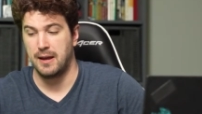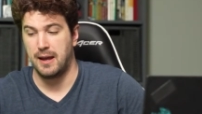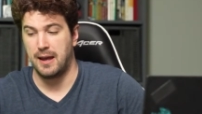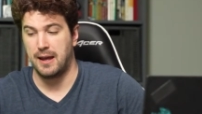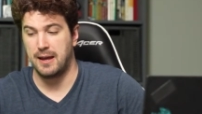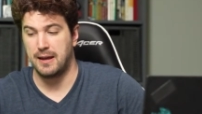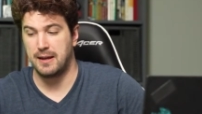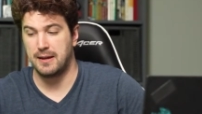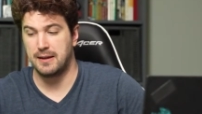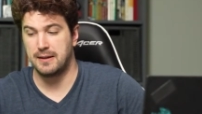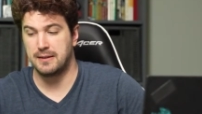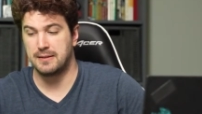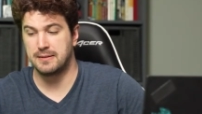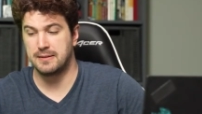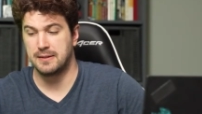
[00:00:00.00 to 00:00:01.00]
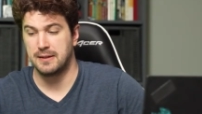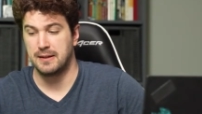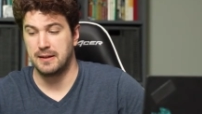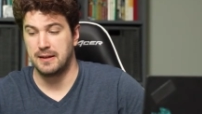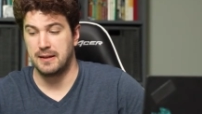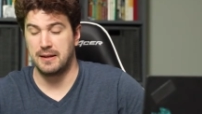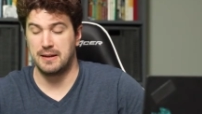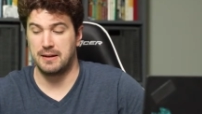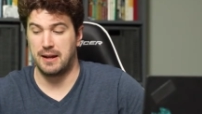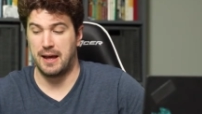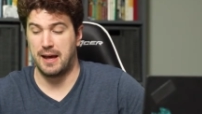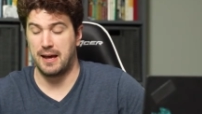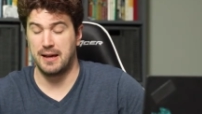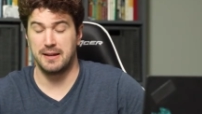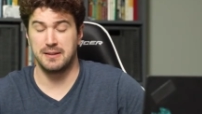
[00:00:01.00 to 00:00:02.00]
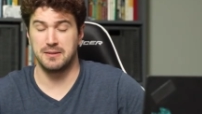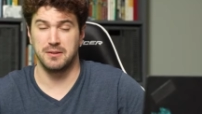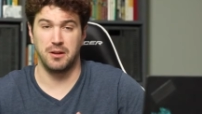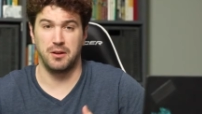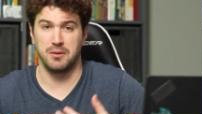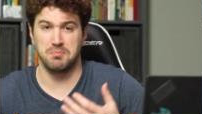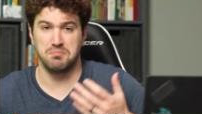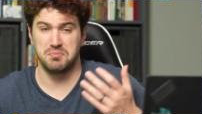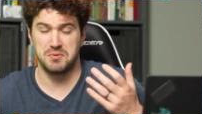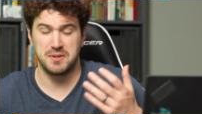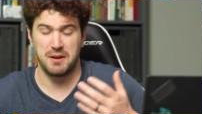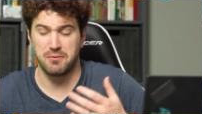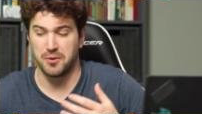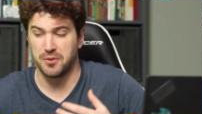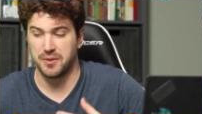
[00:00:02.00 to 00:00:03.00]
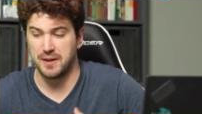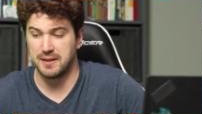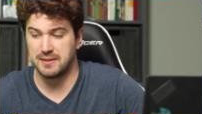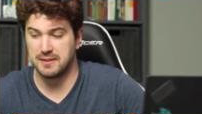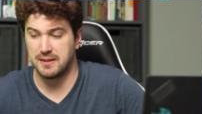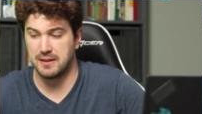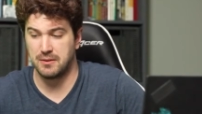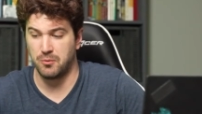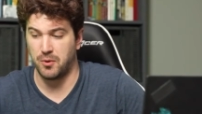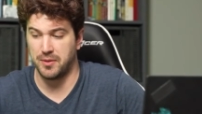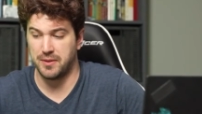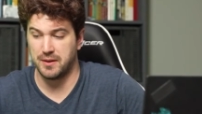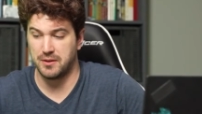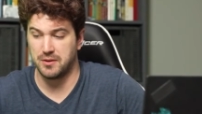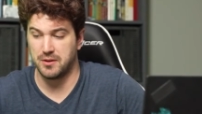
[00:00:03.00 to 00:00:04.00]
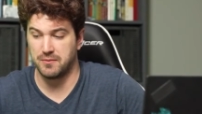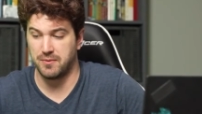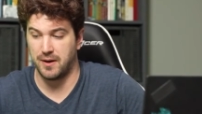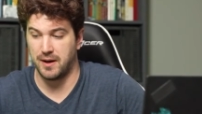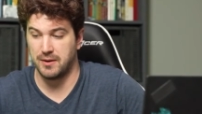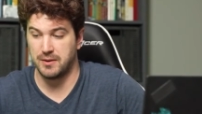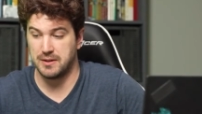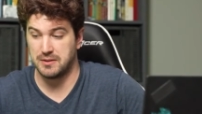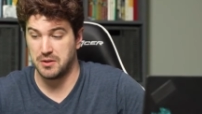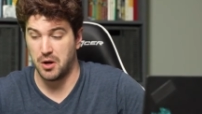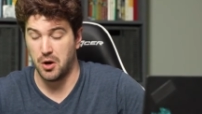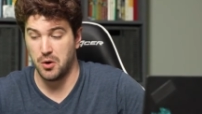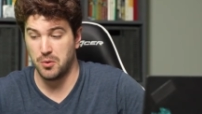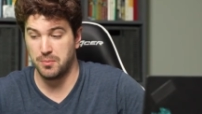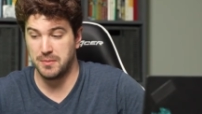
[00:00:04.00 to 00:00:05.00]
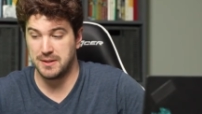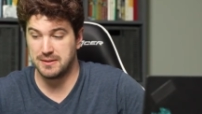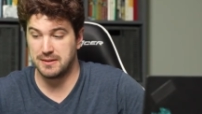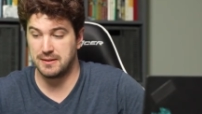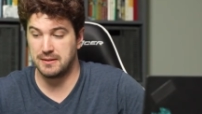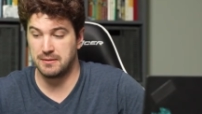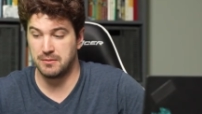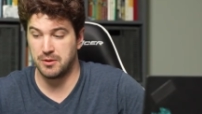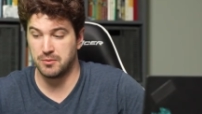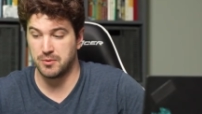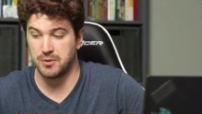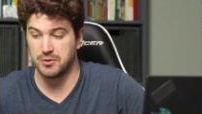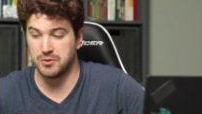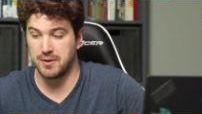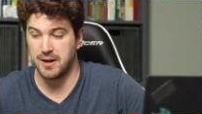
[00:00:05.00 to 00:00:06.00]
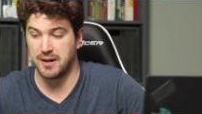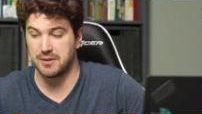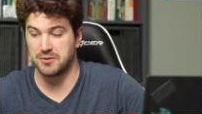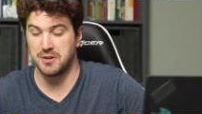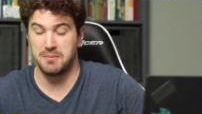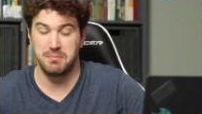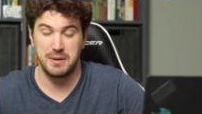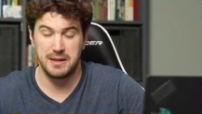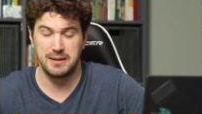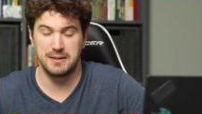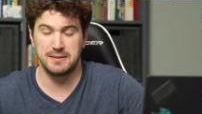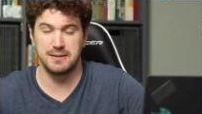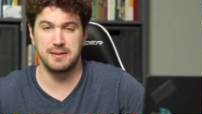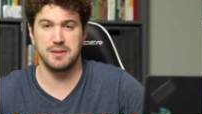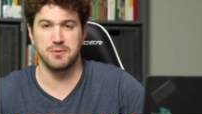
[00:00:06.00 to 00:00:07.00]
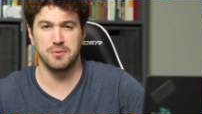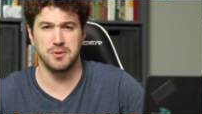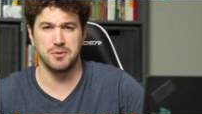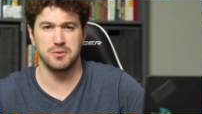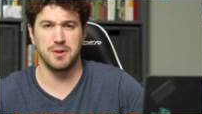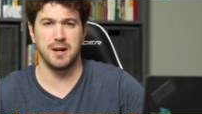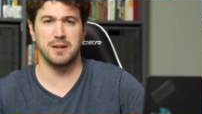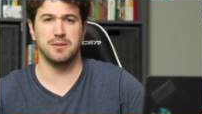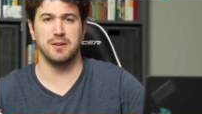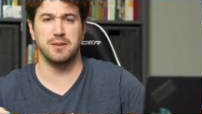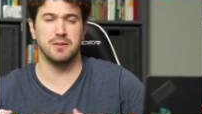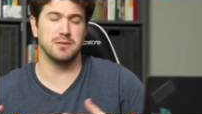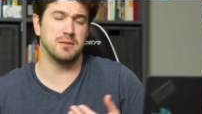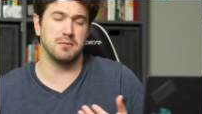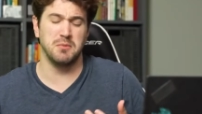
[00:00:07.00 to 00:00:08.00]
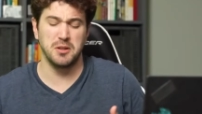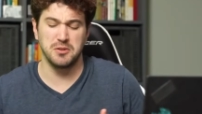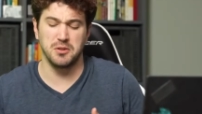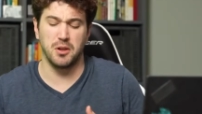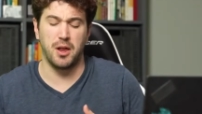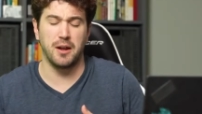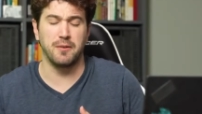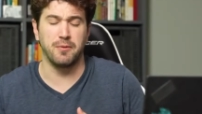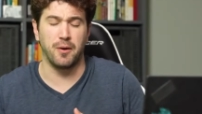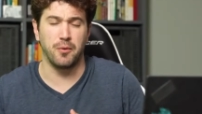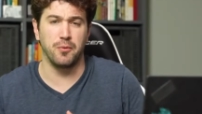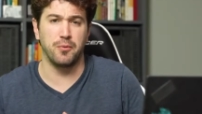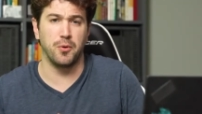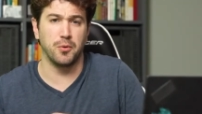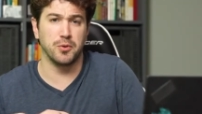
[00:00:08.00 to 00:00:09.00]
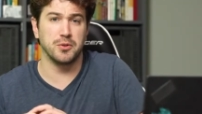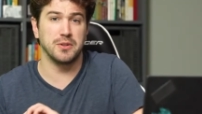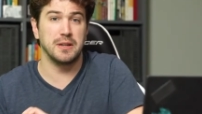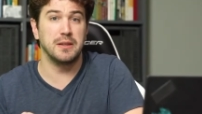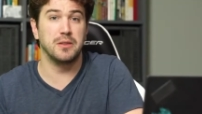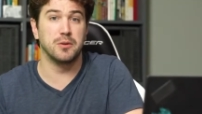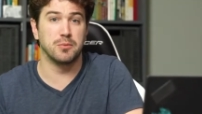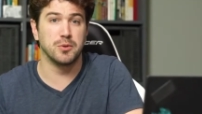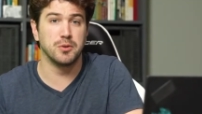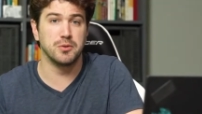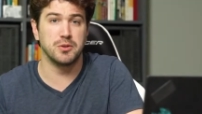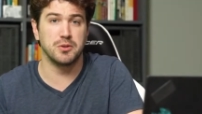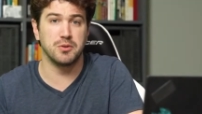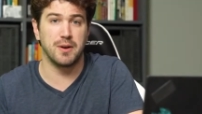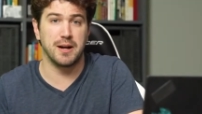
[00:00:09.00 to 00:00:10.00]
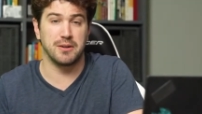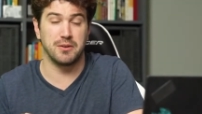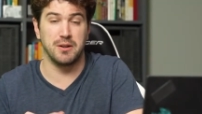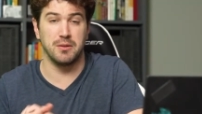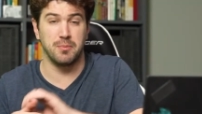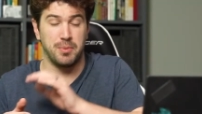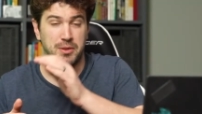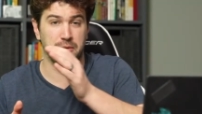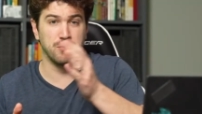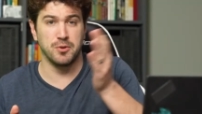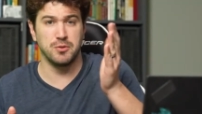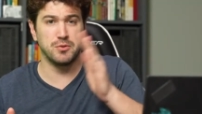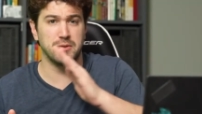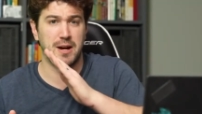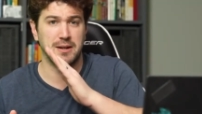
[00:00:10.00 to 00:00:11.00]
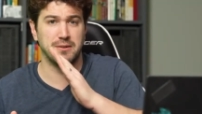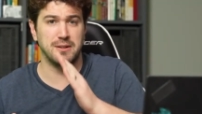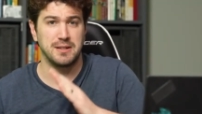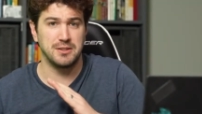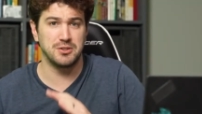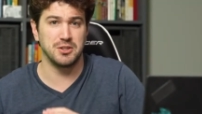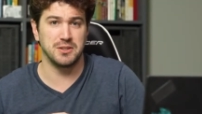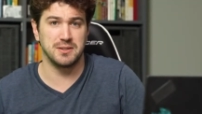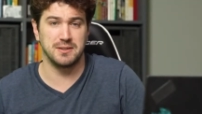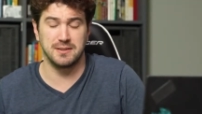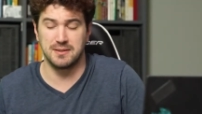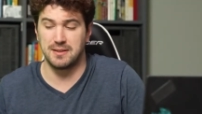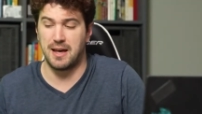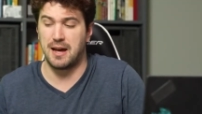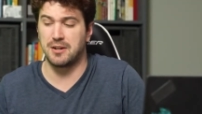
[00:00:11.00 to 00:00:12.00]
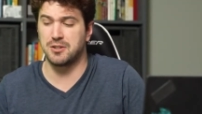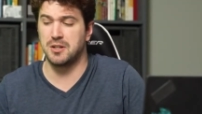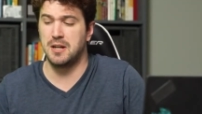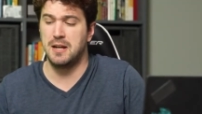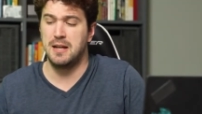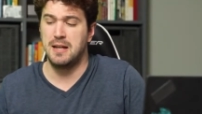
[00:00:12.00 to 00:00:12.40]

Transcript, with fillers: And it has uh, several things in it. One thing you could find is home is in the root directory, bin is in the root directory. There's, there's a lot of folders in the root directory, but the root directory is just the slash.